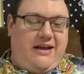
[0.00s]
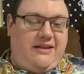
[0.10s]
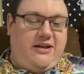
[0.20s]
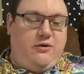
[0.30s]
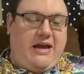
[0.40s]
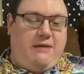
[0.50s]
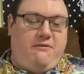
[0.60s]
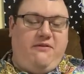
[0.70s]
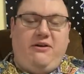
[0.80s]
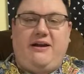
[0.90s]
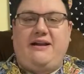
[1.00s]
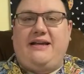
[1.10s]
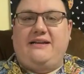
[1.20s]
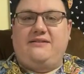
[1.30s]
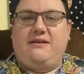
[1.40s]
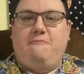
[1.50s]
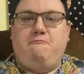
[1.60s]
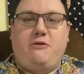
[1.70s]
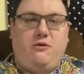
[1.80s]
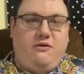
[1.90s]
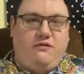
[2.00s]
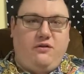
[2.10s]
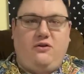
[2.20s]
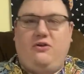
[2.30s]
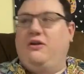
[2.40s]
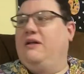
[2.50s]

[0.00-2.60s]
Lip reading: The UK Pavilion is beautiful.